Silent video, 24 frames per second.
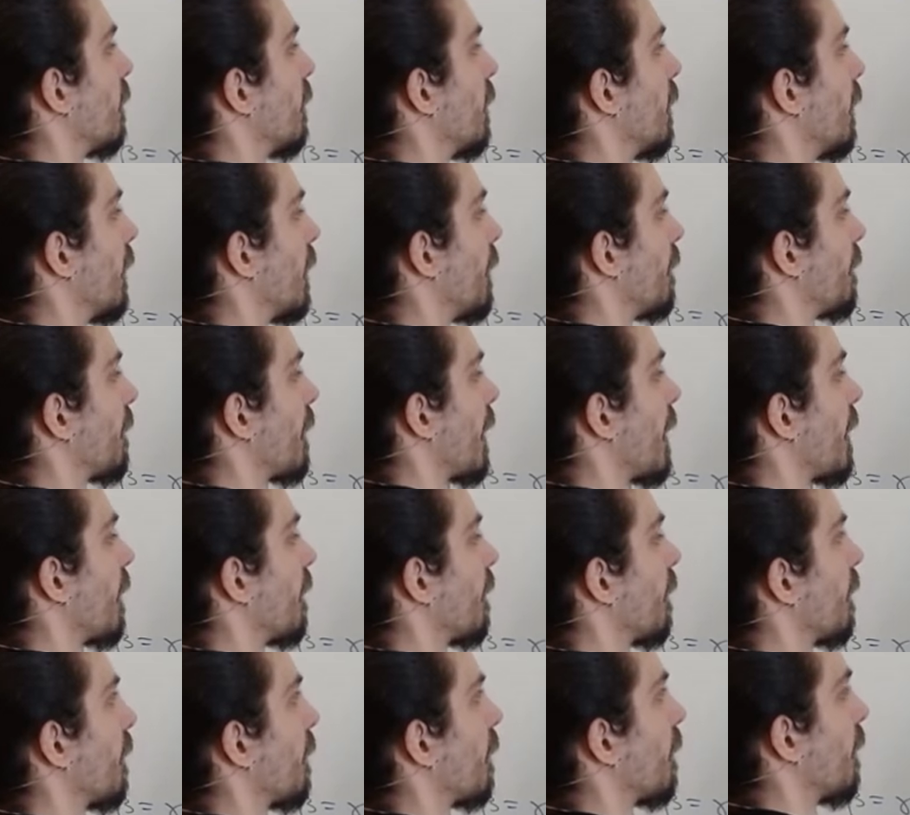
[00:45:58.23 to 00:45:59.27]
and tan,
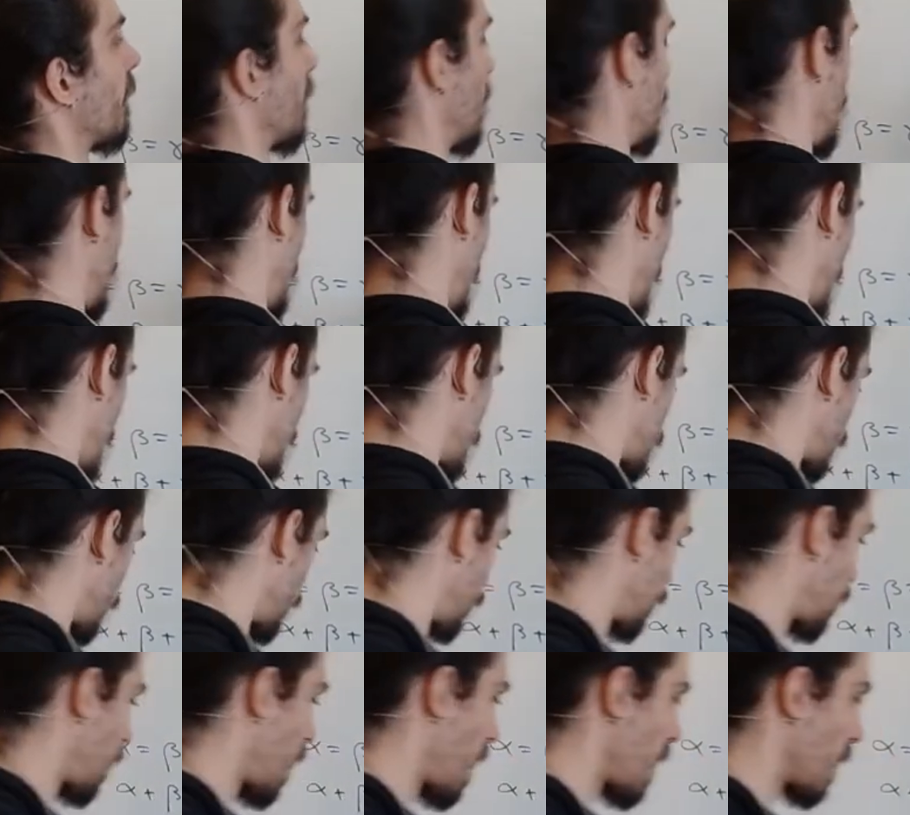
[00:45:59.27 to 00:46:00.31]
and so
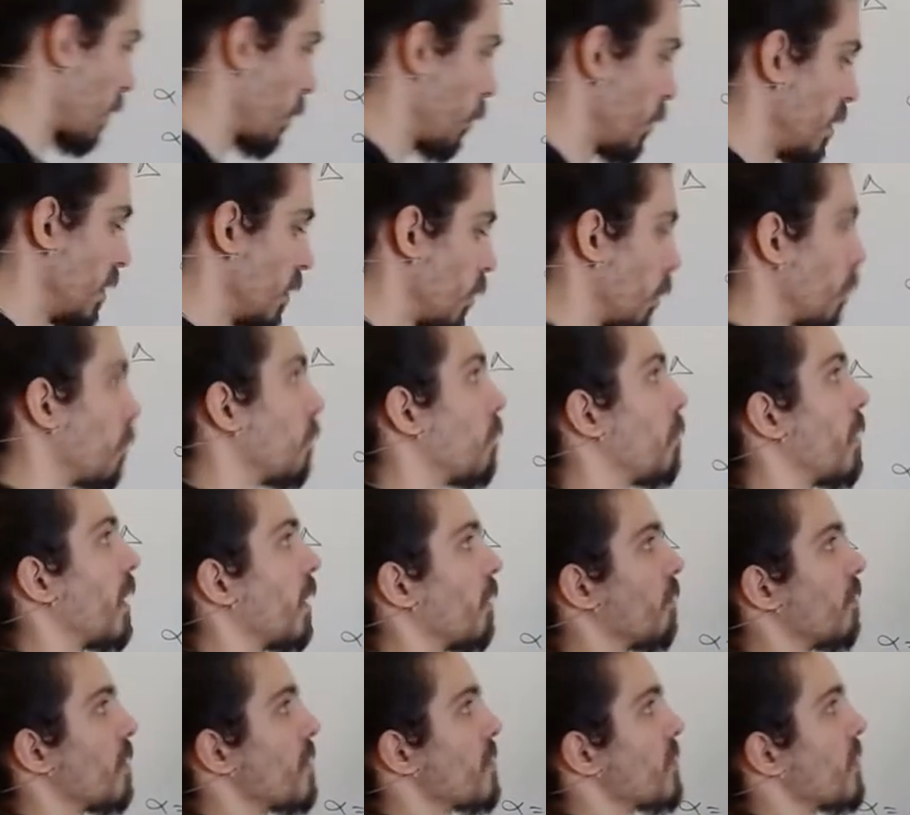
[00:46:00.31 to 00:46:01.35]
far we know pi over
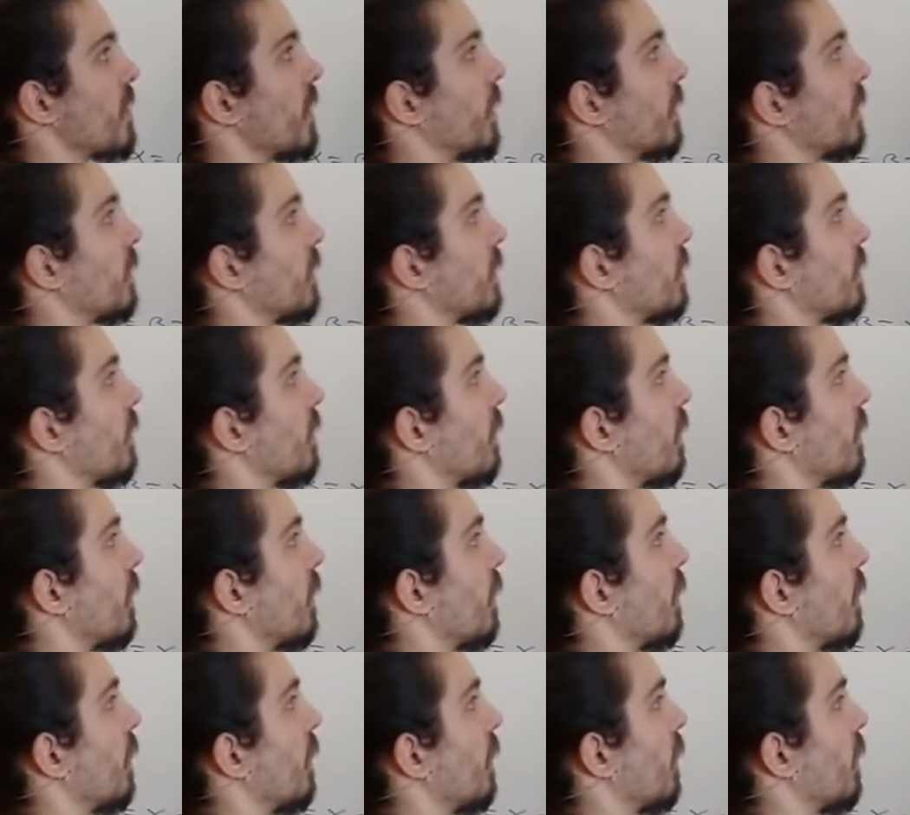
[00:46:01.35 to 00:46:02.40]
six,
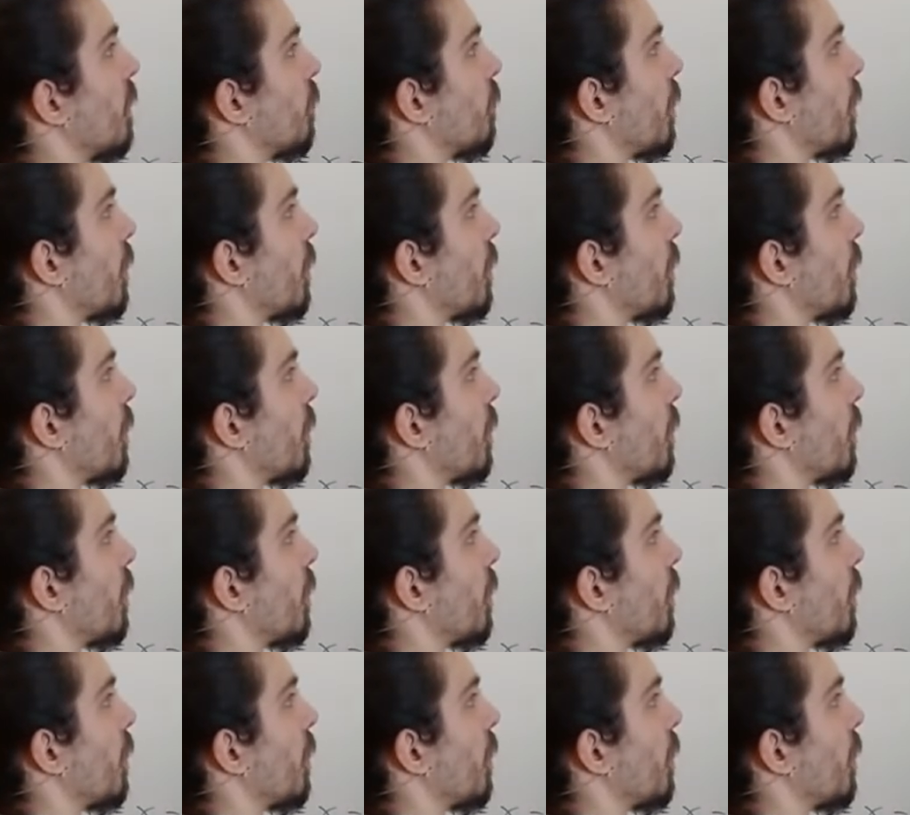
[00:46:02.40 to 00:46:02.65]
pi